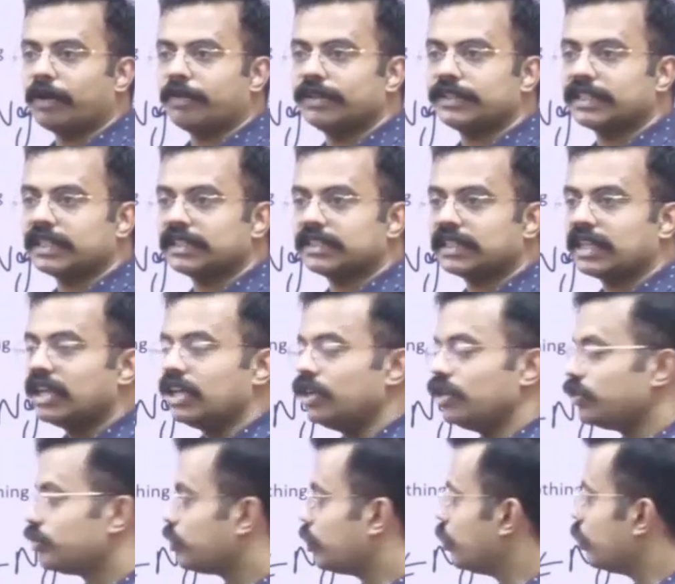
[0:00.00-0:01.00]
provisions.
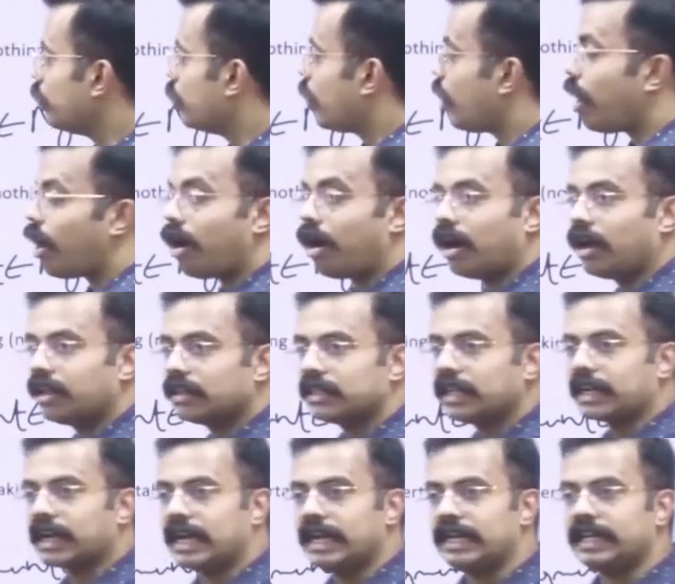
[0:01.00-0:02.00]
So
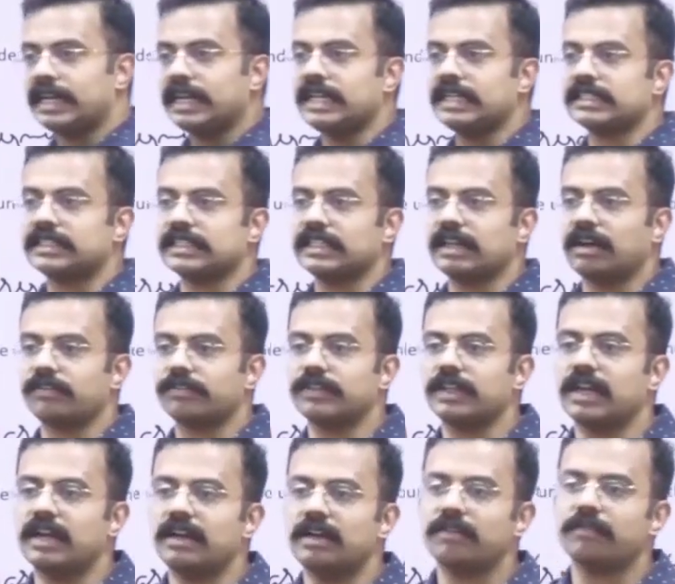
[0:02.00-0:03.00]
the countries of
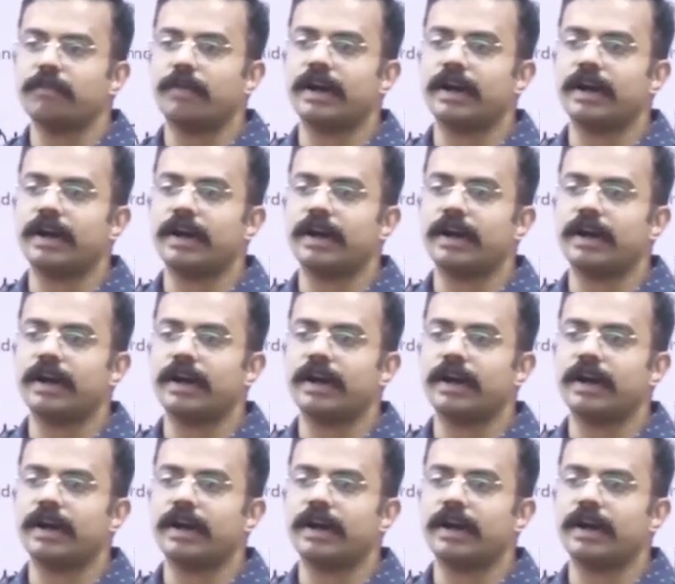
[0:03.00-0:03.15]
the